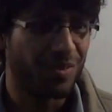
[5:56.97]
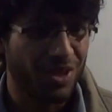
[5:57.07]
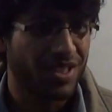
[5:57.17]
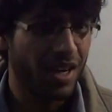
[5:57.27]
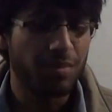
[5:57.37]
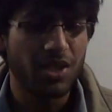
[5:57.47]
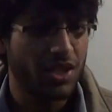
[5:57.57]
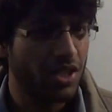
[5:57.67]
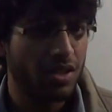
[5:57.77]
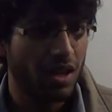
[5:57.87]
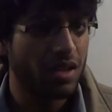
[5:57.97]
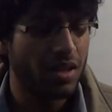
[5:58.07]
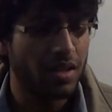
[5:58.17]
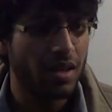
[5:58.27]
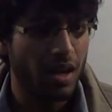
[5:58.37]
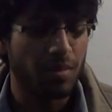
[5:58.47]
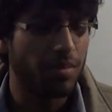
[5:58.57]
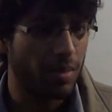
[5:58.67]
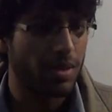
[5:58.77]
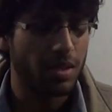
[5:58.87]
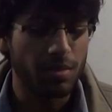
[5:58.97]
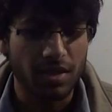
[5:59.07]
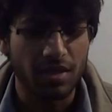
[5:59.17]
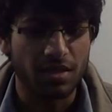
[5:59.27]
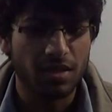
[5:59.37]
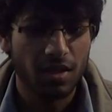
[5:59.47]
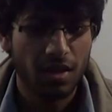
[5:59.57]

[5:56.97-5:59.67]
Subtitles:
because I had mentioned it earlier that I play with table tennis.